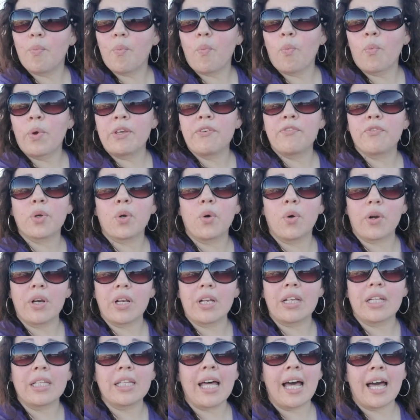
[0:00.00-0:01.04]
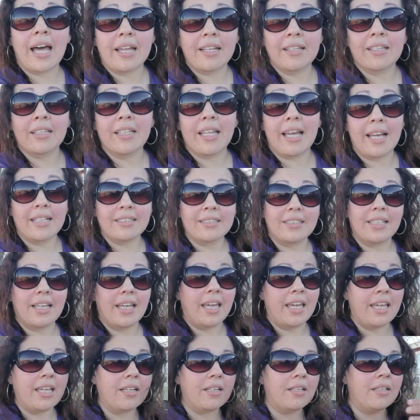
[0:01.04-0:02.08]
We've recorded a lot the last
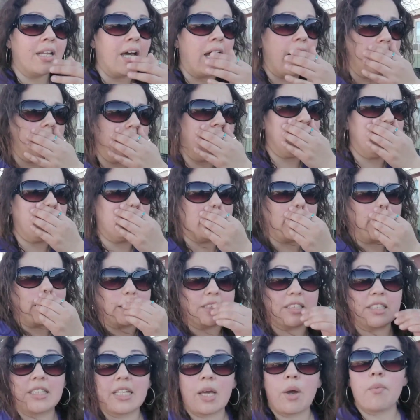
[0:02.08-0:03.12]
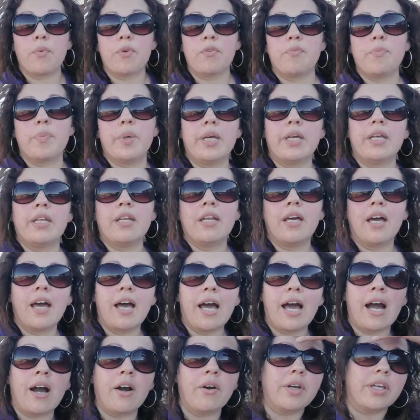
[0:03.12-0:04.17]
8-9 years actually that we've been
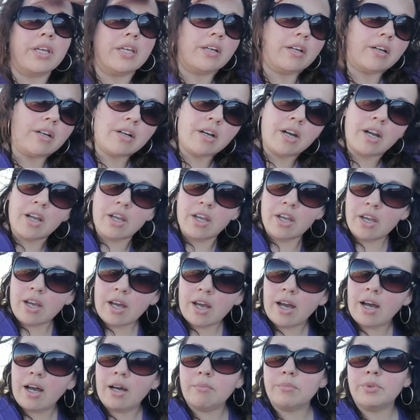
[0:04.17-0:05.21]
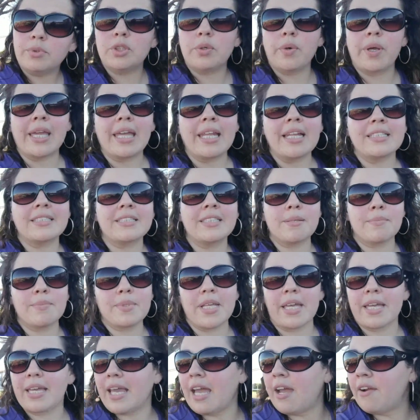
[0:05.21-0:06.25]
out here doing, and it seems
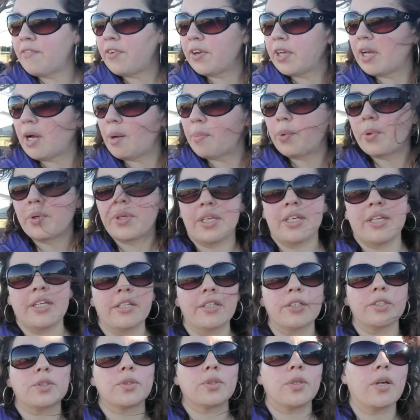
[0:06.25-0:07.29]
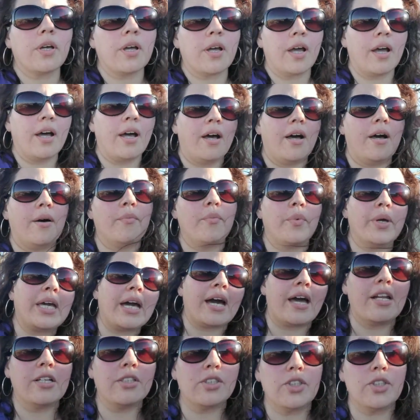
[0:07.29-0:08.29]
like every couple years we kind of